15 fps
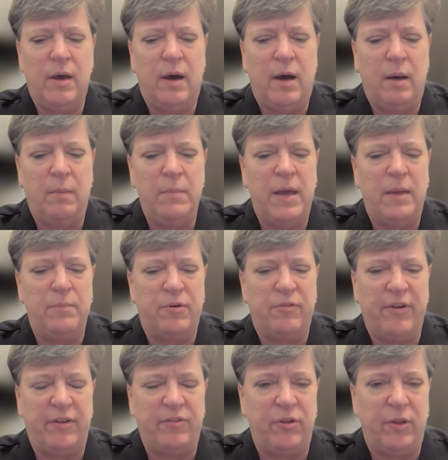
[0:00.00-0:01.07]
and
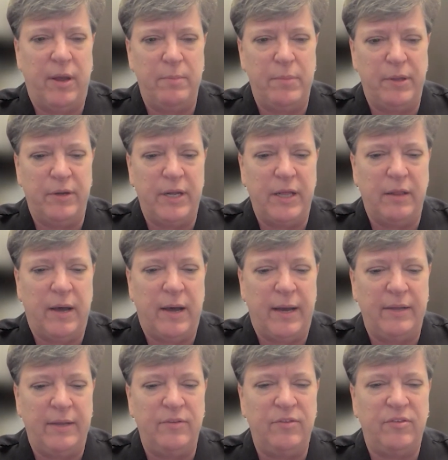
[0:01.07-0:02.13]
professional liability
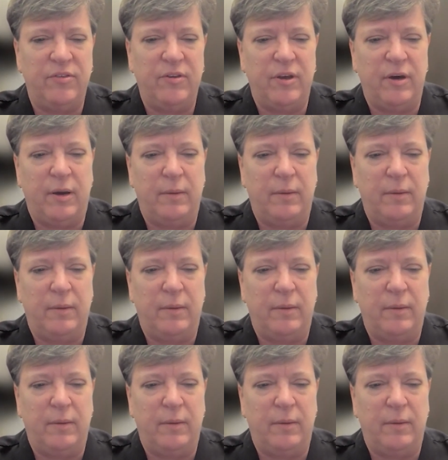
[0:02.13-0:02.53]
lines,